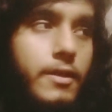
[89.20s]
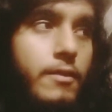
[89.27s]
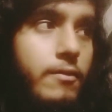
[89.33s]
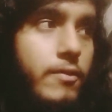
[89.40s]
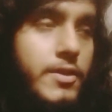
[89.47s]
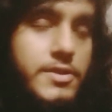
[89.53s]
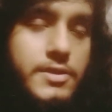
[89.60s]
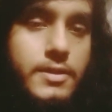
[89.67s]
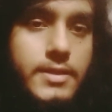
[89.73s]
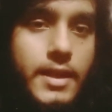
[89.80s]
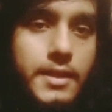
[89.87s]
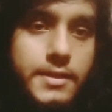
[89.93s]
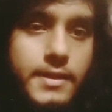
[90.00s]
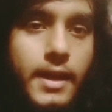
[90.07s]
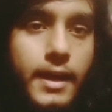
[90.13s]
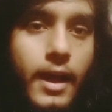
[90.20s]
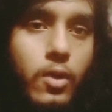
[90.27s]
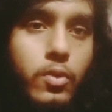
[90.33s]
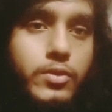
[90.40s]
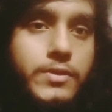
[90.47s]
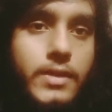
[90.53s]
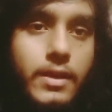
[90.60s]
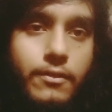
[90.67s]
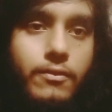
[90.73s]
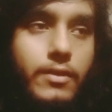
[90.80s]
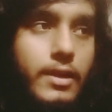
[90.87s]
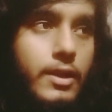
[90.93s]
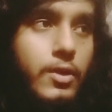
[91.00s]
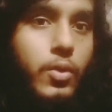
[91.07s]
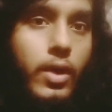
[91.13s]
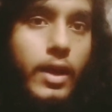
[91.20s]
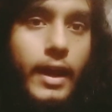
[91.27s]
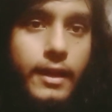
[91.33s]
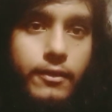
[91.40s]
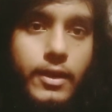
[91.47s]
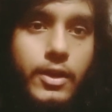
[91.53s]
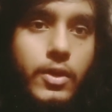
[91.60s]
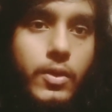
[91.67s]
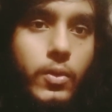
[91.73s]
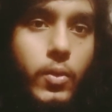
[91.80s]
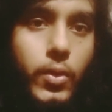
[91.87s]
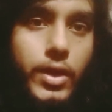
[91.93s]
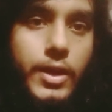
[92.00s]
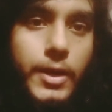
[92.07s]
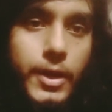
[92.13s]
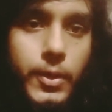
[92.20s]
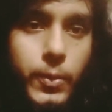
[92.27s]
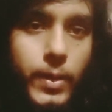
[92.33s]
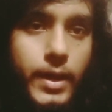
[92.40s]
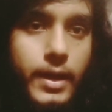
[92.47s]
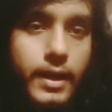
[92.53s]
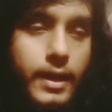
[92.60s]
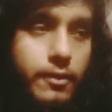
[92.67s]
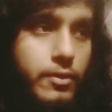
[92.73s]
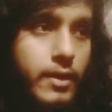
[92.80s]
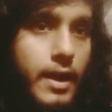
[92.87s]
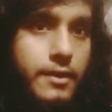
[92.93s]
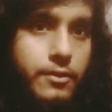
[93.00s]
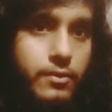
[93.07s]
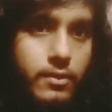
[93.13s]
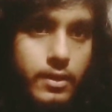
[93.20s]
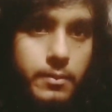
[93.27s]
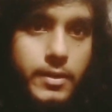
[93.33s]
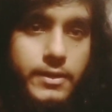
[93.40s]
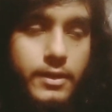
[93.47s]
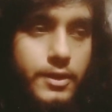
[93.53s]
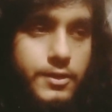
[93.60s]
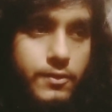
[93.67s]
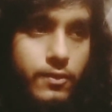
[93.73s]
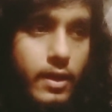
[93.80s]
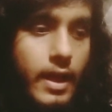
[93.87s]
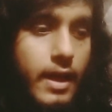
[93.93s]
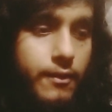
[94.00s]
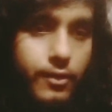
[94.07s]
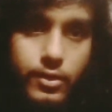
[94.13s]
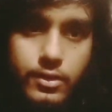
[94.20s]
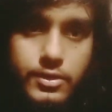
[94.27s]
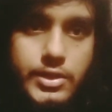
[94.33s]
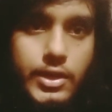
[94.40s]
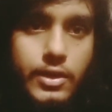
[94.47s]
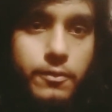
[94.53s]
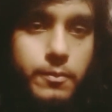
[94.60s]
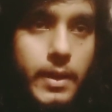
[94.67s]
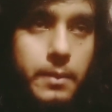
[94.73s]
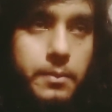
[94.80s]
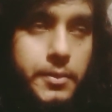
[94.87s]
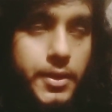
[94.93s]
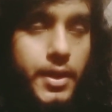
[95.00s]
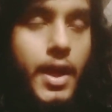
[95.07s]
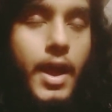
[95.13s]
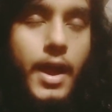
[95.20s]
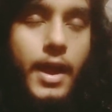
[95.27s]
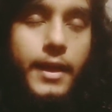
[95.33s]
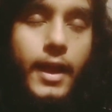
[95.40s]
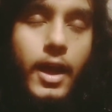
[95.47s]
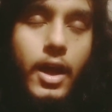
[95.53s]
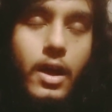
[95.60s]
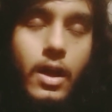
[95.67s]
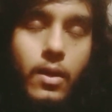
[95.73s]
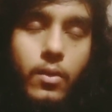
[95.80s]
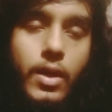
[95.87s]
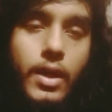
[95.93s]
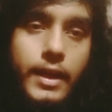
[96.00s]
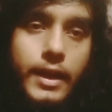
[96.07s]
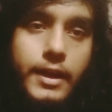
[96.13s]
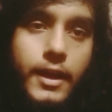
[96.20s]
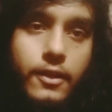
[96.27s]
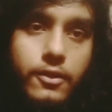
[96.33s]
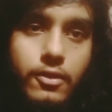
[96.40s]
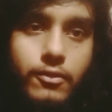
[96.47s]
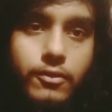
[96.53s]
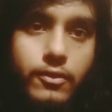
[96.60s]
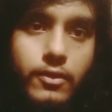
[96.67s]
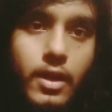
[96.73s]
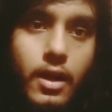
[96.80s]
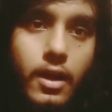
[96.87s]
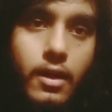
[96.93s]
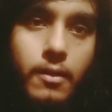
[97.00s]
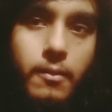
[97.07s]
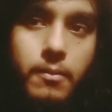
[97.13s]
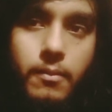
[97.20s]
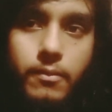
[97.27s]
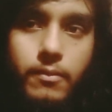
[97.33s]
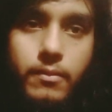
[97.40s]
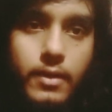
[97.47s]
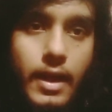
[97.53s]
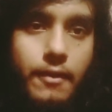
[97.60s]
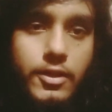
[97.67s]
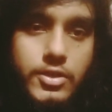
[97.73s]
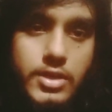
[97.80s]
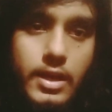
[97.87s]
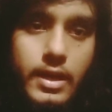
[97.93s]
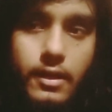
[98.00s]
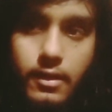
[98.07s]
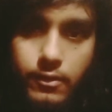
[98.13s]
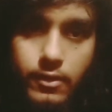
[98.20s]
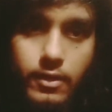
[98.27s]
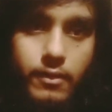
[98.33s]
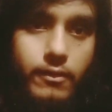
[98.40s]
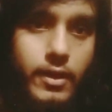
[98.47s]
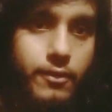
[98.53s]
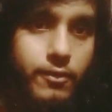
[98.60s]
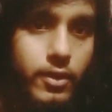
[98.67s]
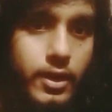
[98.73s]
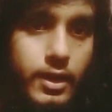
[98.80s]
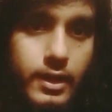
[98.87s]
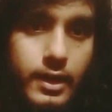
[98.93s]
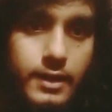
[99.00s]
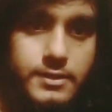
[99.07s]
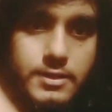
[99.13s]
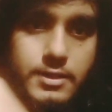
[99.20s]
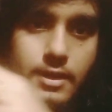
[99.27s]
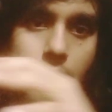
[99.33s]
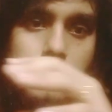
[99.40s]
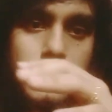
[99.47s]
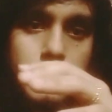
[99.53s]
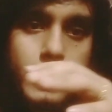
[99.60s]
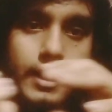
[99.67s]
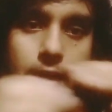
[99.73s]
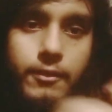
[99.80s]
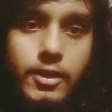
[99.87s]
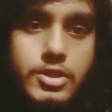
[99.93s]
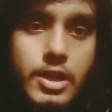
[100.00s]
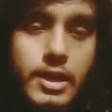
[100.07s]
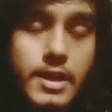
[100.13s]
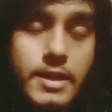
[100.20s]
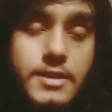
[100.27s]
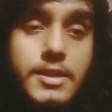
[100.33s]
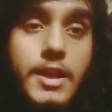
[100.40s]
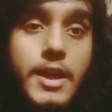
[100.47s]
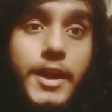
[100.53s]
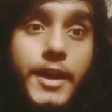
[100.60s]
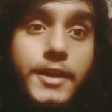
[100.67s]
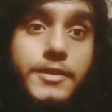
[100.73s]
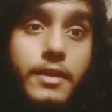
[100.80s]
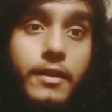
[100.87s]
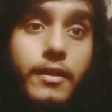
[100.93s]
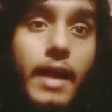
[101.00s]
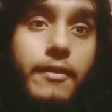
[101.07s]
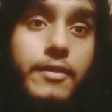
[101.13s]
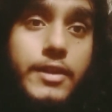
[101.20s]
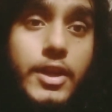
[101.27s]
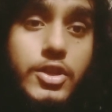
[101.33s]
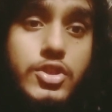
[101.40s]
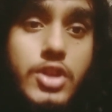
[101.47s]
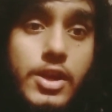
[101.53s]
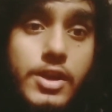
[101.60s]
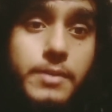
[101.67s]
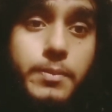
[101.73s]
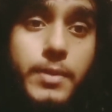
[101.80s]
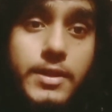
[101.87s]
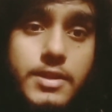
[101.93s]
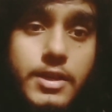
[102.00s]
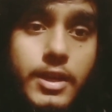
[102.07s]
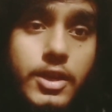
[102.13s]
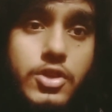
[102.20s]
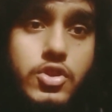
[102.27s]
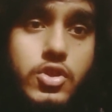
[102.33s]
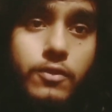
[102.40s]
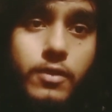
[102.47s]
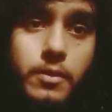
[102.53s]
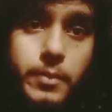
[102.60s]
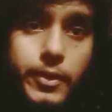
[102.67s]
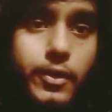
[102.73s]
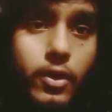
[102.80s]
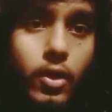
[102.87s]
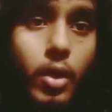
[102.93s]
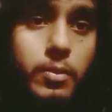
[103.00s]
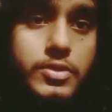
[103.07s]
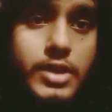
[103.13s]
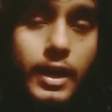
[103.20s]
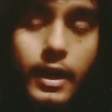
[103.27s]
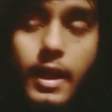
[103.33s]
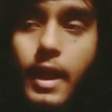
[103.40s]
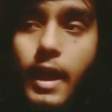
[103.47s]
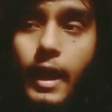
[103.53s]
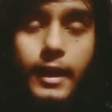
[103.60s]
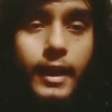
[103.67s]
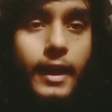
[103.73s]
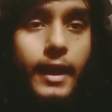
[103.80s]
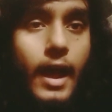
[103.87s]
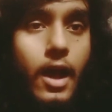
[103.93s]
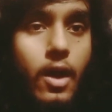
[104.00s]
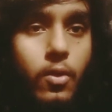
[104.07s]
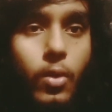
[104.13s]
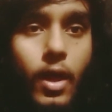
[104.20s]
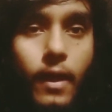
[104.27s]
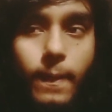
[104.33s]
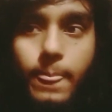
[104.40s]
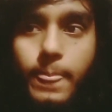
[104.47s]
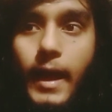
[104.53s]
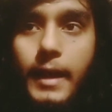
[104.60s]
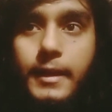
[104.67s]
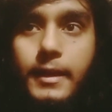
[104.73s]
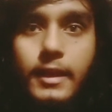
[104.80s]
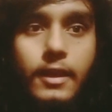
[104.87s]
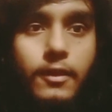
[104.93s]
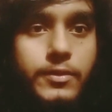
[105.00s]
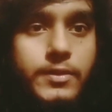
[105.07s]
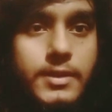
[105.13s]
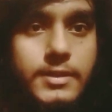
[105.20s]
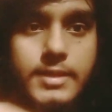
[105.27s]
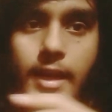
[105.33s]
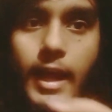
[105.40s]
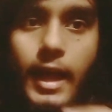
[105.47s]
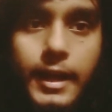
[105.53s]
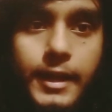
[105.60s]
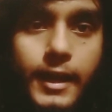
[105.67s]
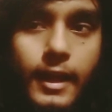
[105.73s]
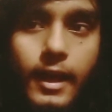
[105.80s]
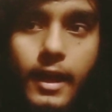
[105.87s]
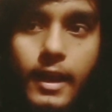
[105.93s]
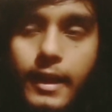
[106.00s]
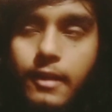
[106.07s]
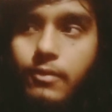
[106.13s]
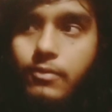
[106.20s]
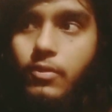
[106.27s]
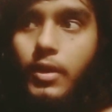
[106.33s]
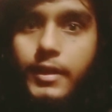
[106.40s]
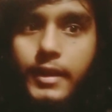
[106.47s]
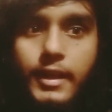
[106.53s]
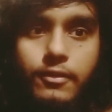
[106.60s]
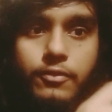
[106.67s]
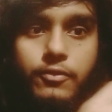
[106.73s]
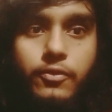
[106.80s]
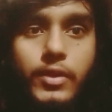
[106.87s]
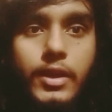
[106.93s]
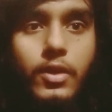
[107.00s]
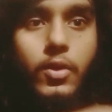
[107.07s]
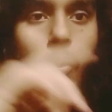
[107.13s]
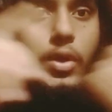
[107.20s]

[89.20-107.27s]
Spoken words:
which says that how sun will look like when you go near to it, and that's representation we're having on the sheet of paper. Now in case of gravitational, when we lens gravity by gravitational lens, it is a gravitational representation of a particular object, and now that gives us an idea, like what if we go